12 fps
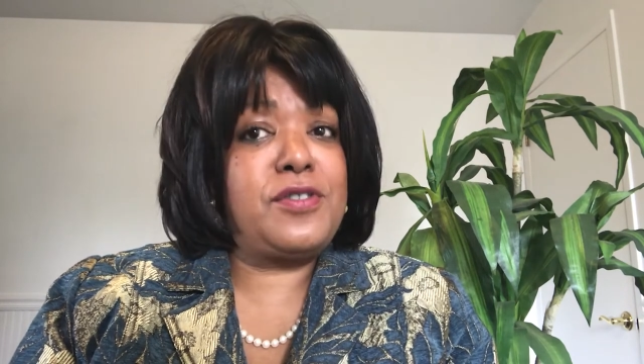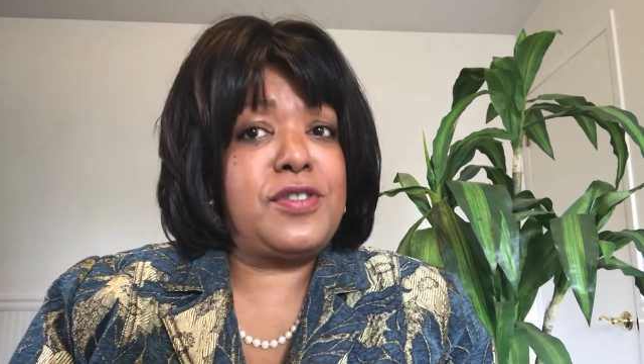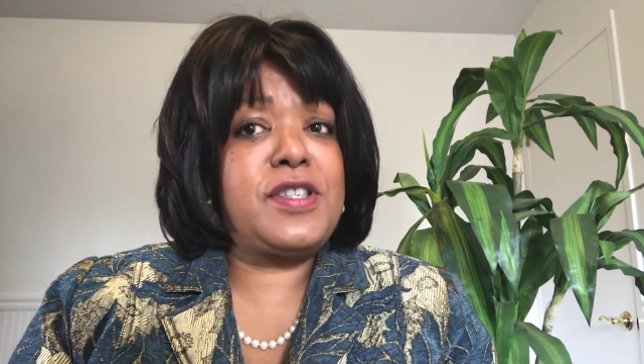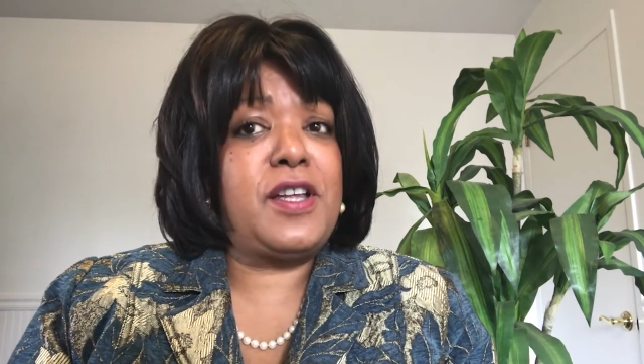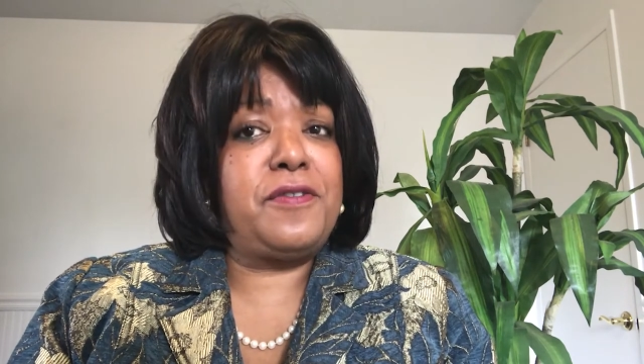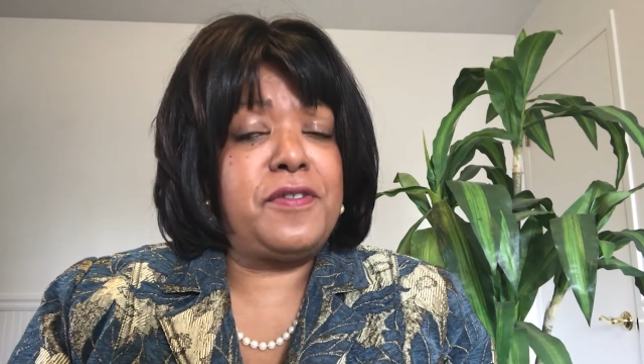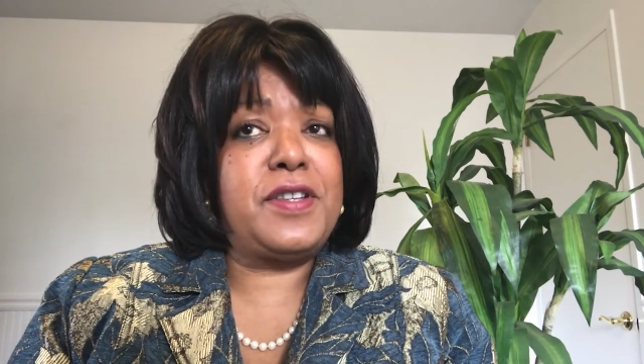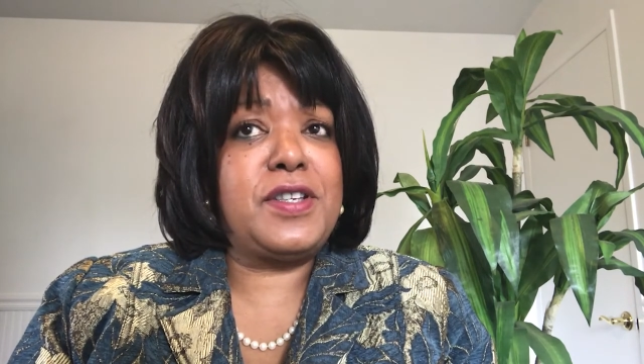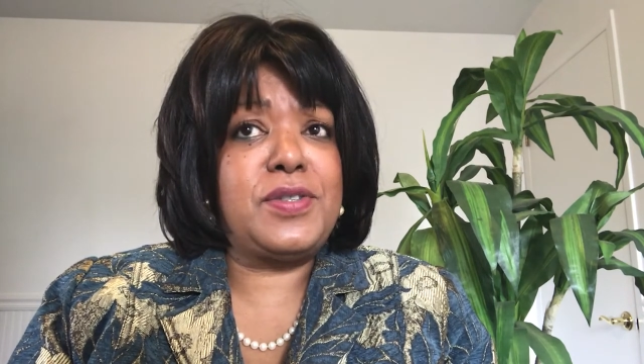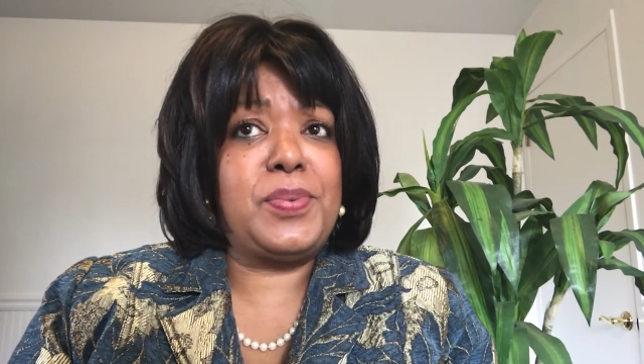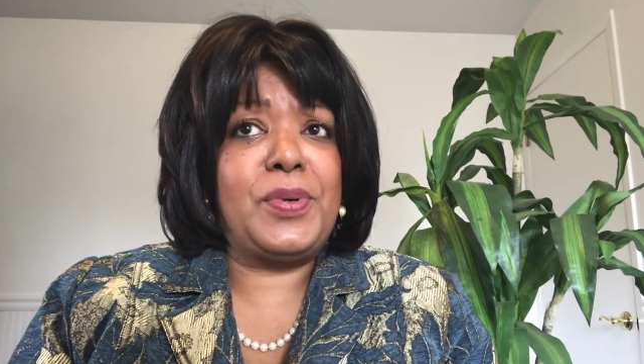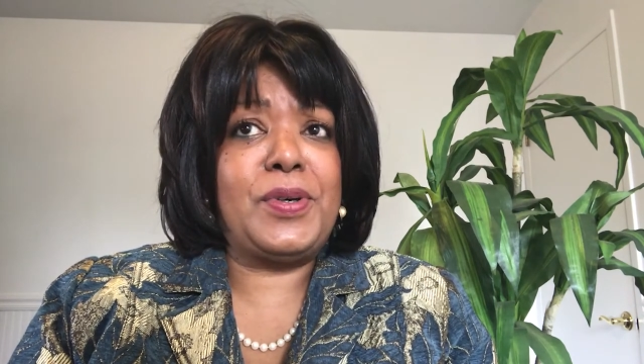yourself for
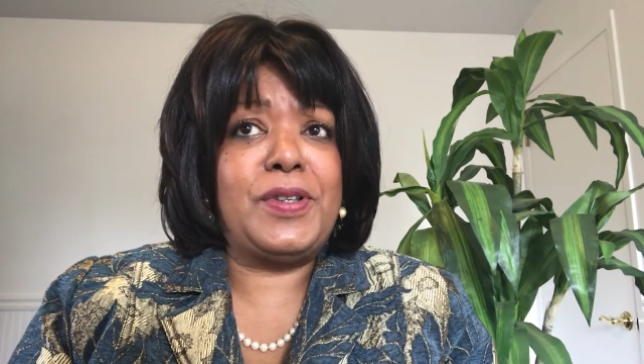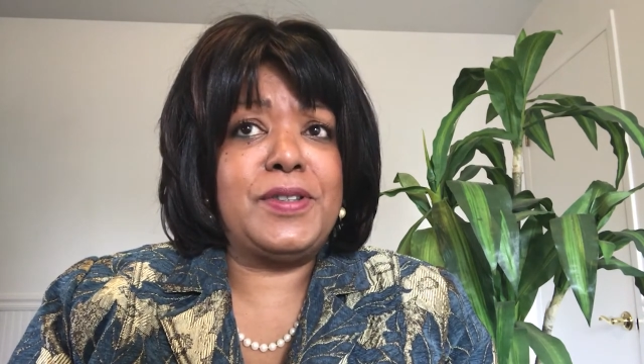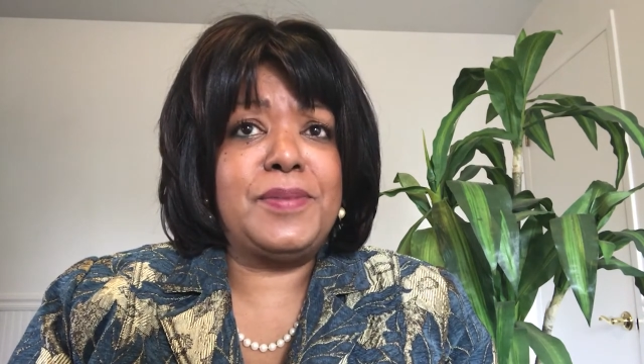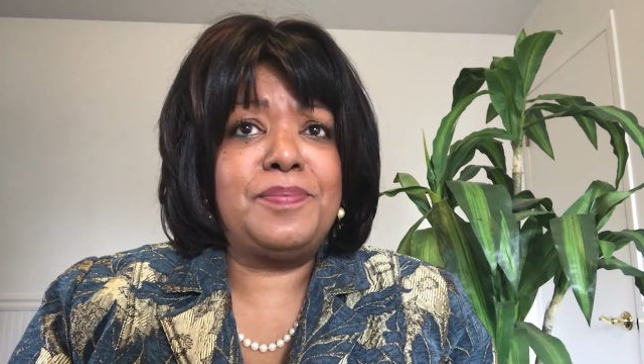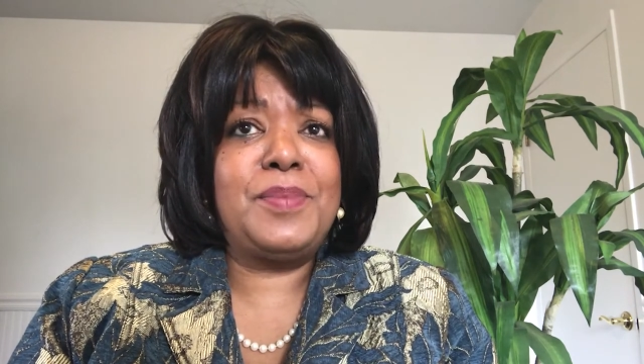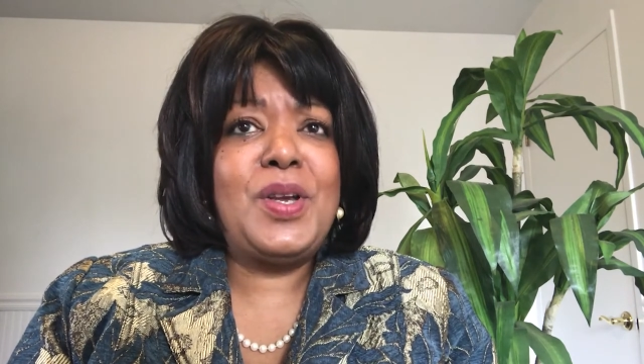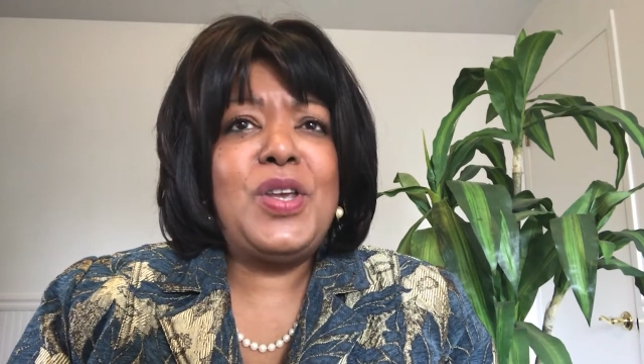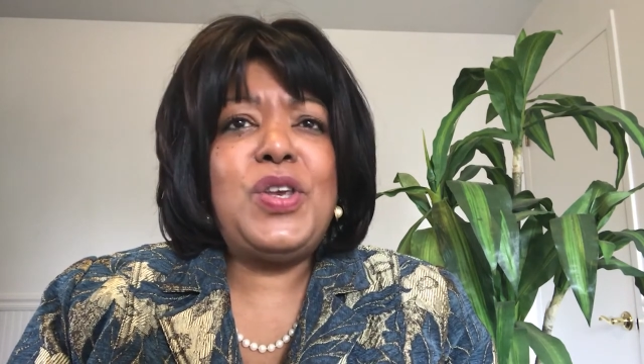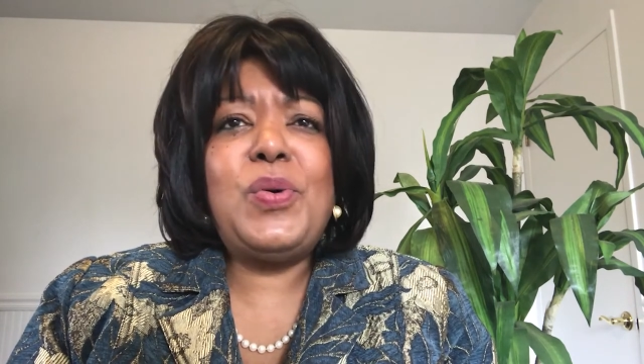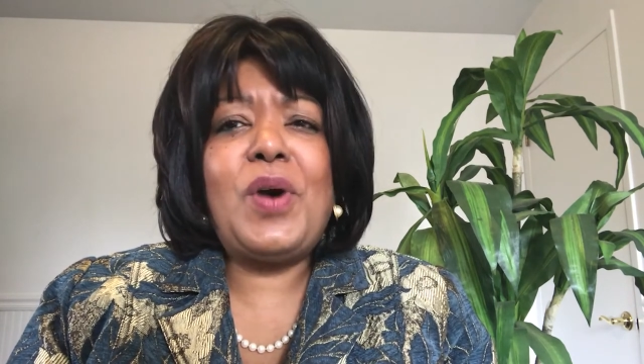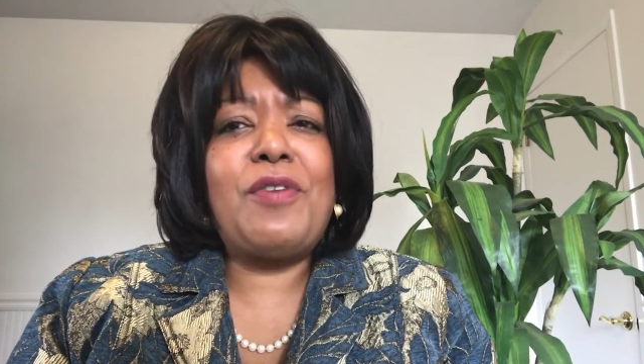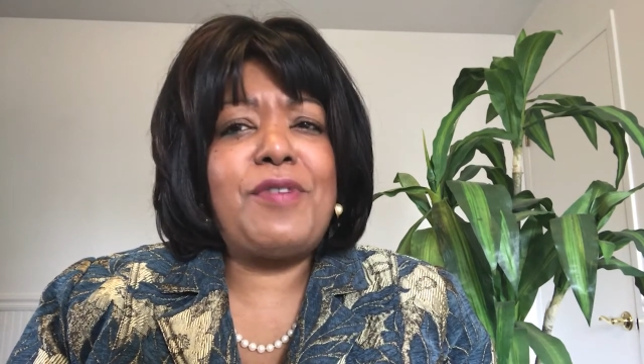this world.
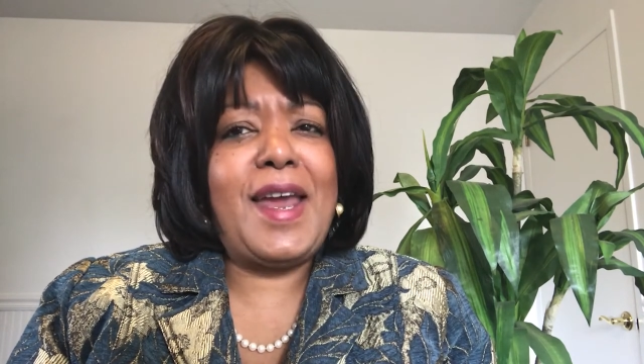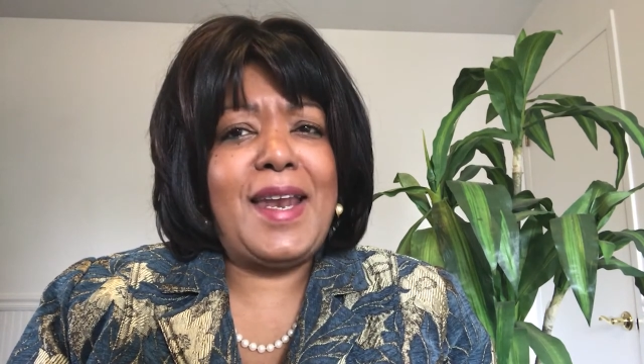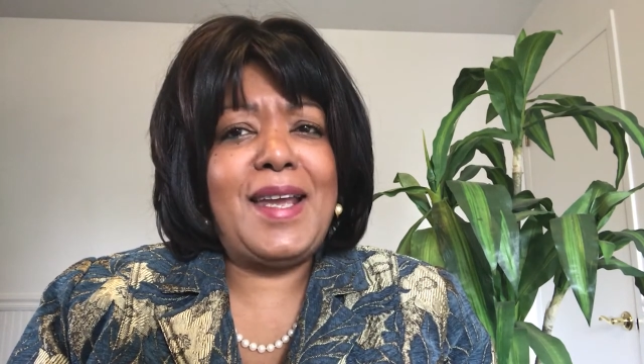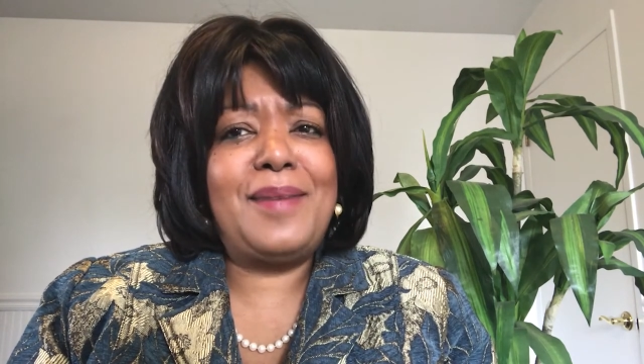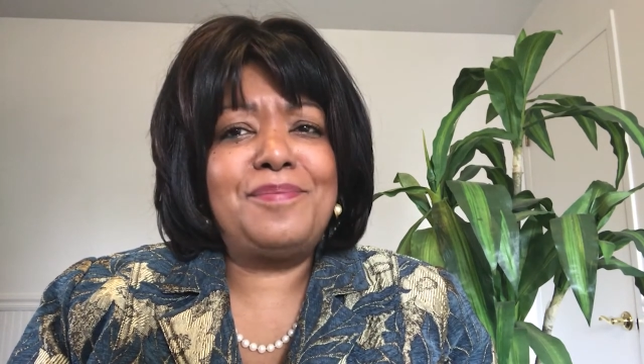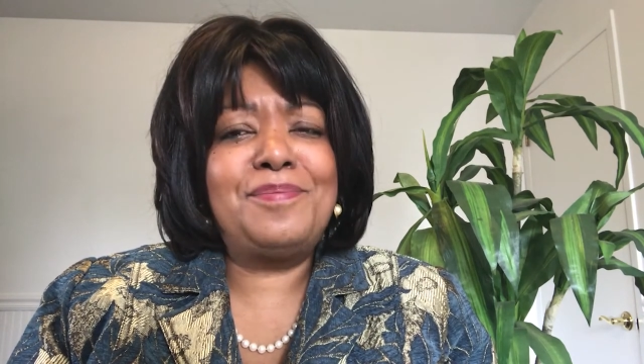You are ready.